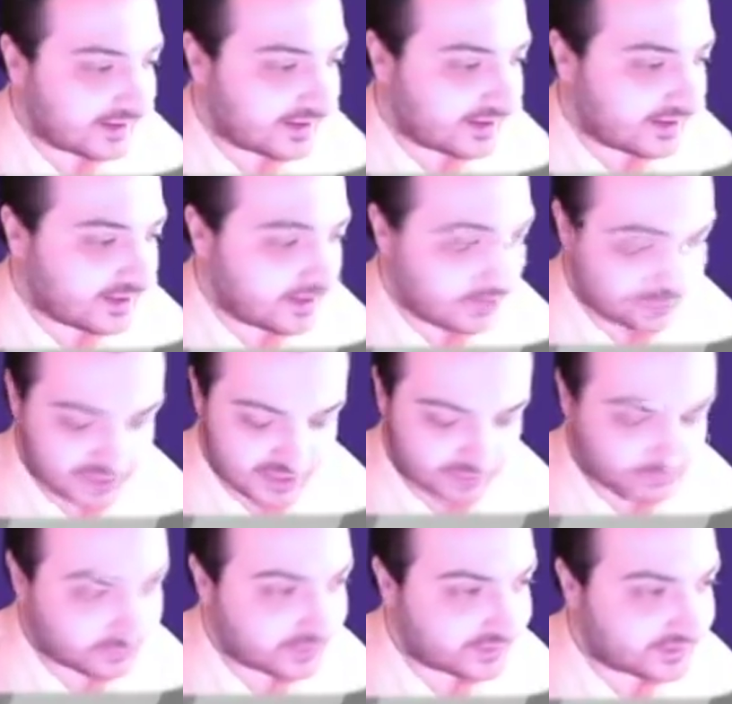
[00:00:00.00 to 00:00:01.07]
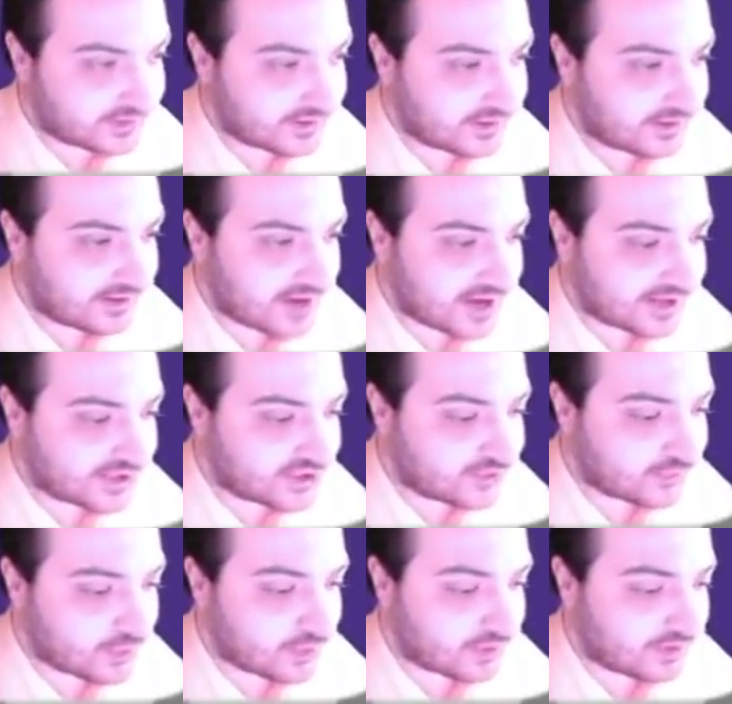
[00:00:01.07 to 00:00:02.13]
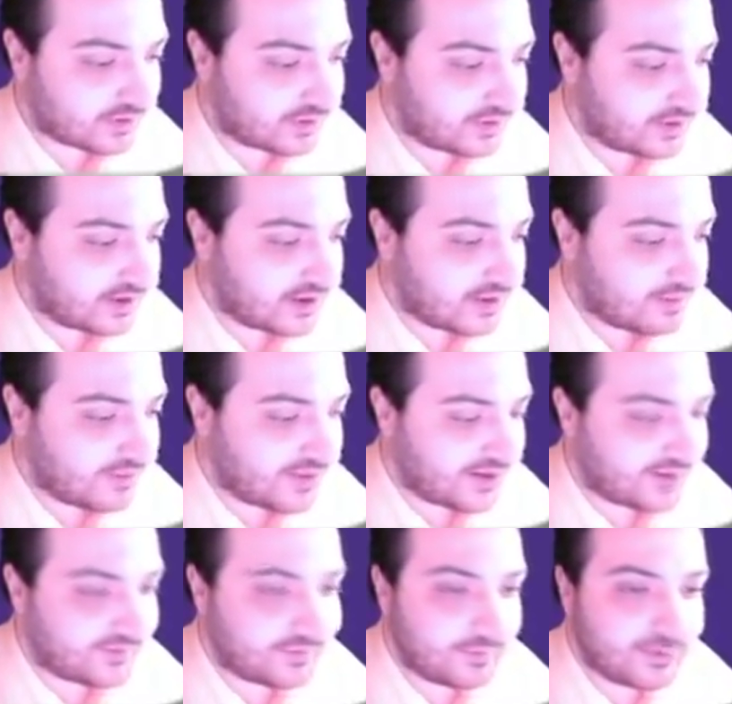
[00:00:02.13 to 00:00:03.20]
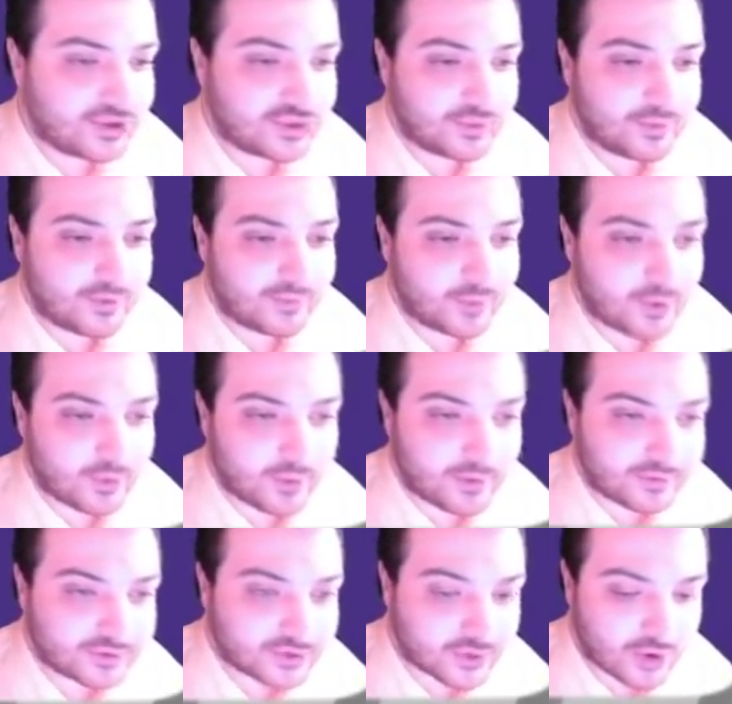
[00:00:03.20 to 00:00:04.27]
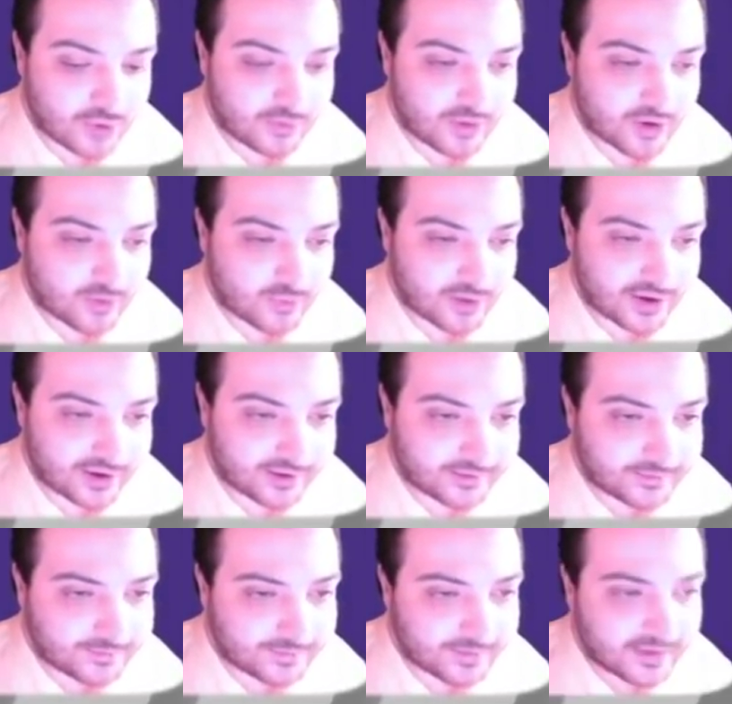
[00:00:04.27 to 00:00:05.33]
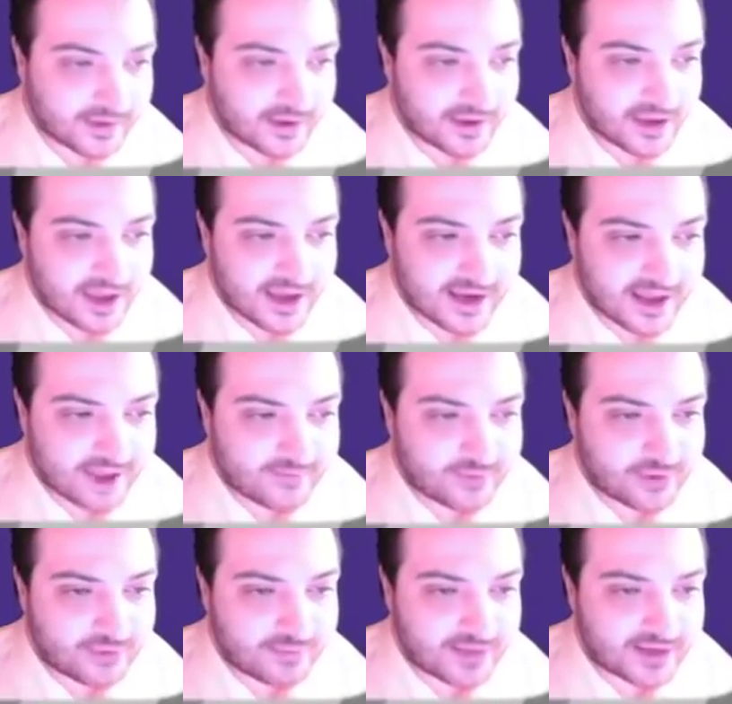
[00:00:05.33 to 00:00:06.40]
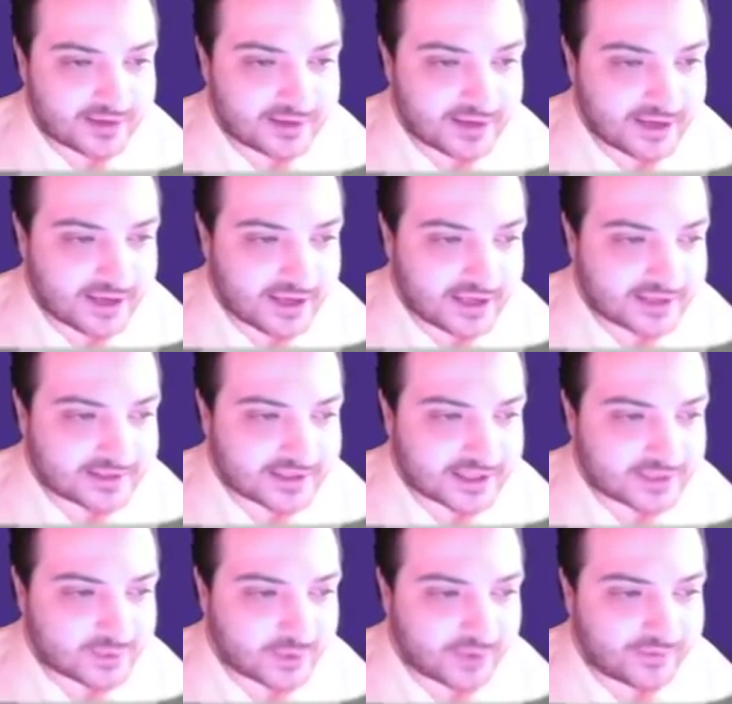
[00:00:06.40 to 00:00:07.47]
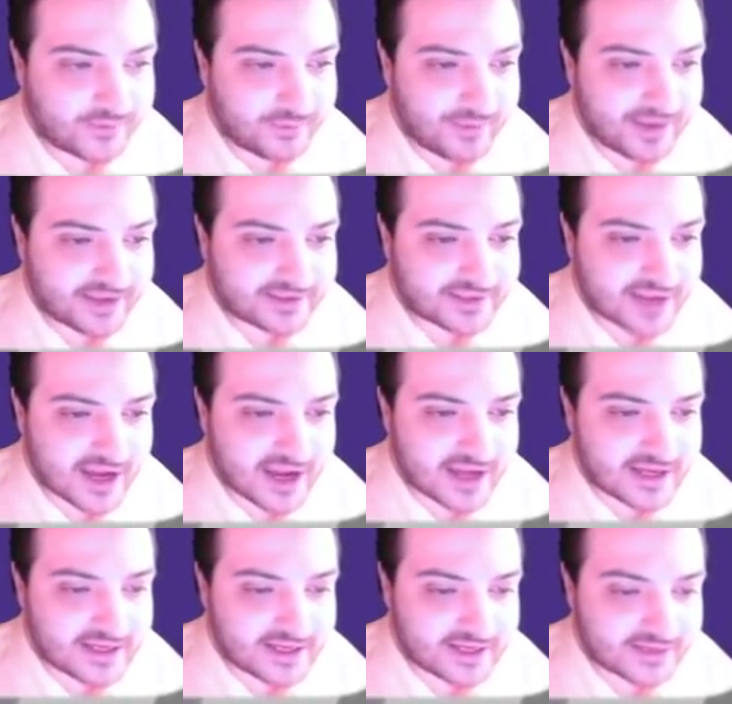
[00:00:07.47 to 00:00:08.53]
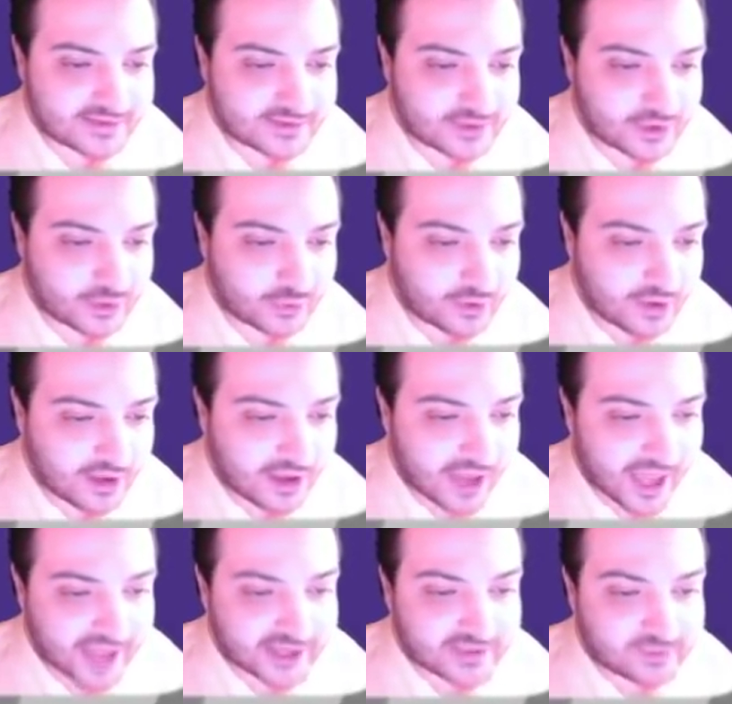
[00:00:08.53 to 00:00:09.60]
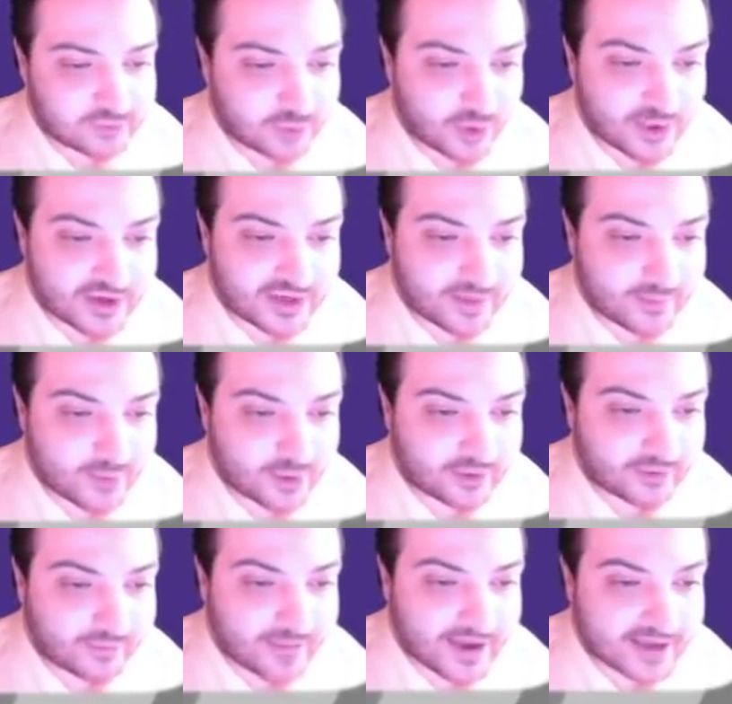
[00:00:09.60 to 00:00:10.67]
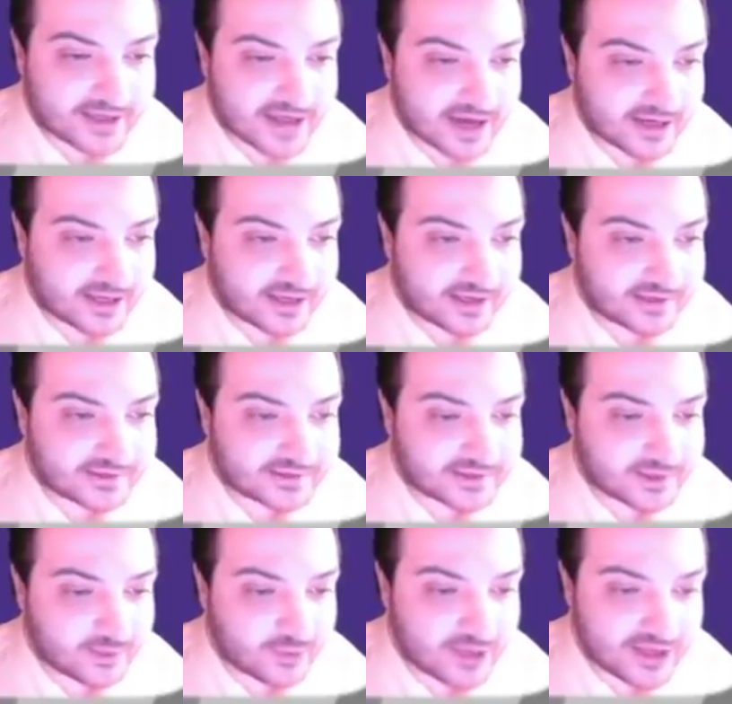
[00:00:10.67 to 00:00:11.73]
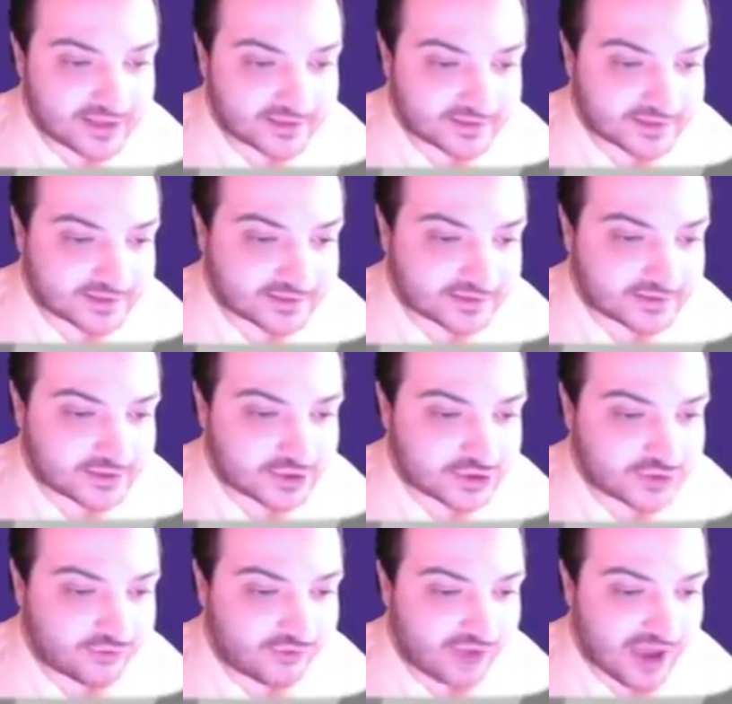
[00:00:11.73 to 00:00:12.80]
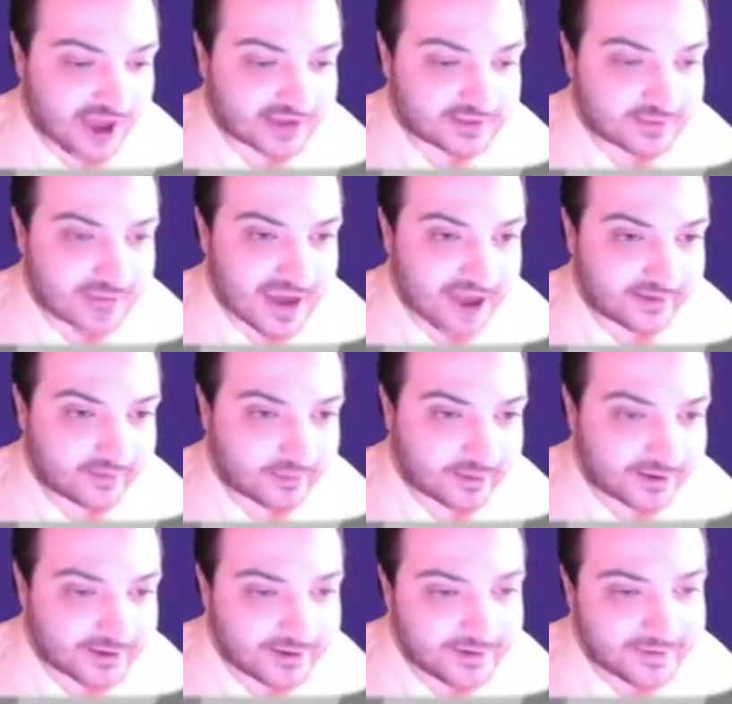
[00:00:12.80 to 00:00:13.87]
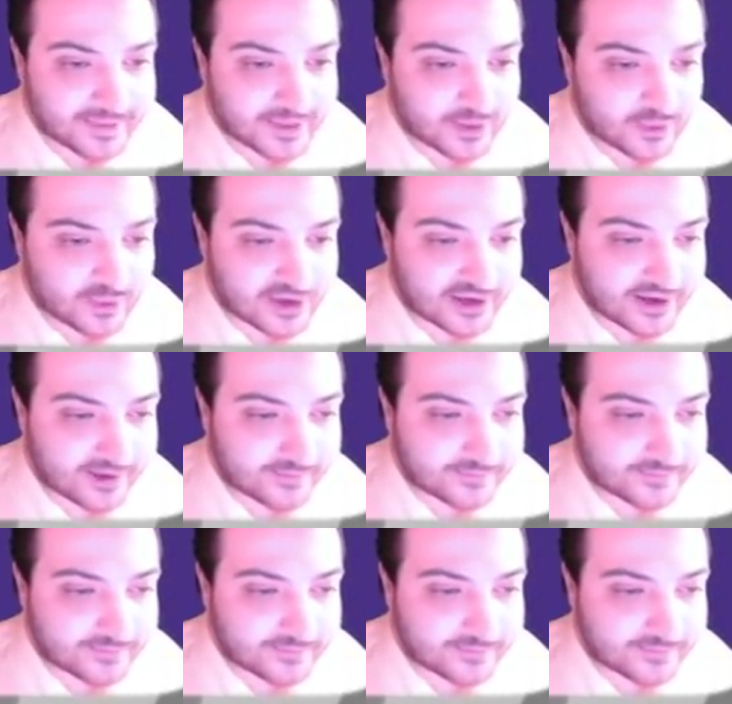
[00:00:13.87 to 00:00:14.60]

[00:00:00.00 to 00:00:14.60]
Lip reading: he played with knight h4, but then after bishop f4, white was already winning. And I have to admit, it's one of the best ideas to exploit the opponent by attacking his weaknesses in such a fast manner. But really,